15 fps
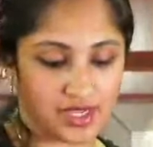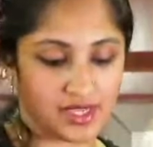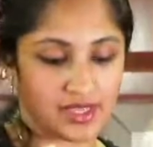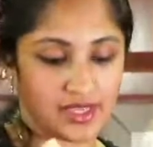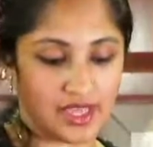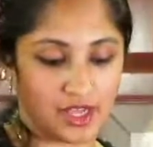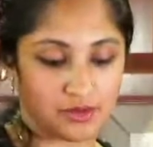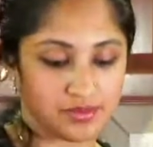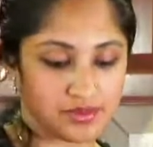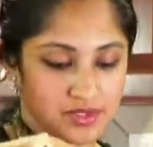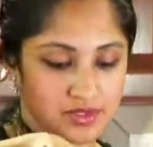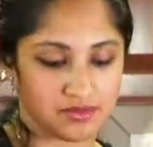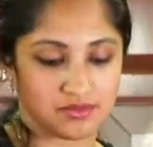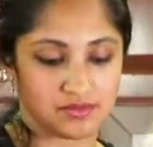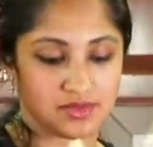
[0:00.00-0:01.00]
It
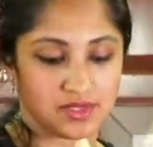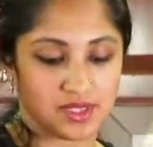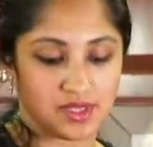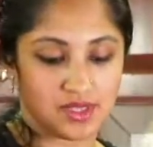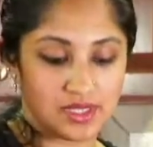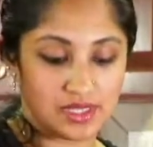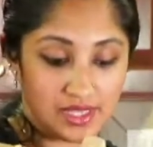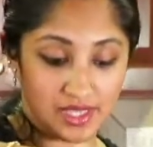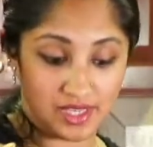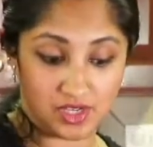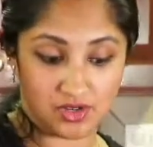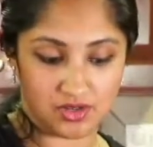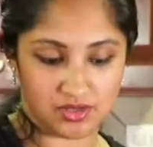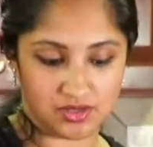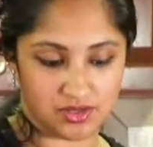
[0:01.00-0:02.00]
helps clean
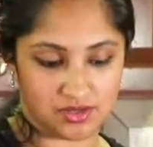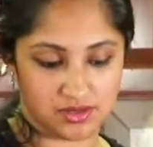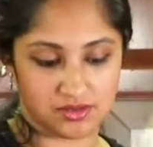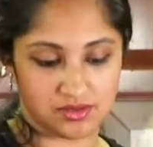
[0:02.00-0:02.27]
your